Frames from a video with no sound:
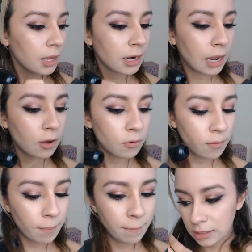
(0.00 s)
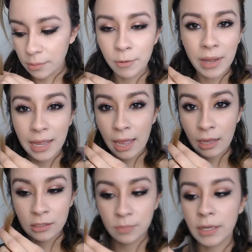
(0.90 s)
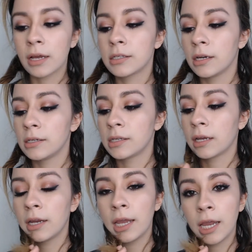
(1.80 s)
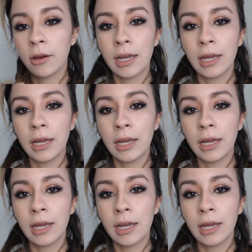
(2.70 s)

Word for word: Now, some of my ends, because it is second day hair,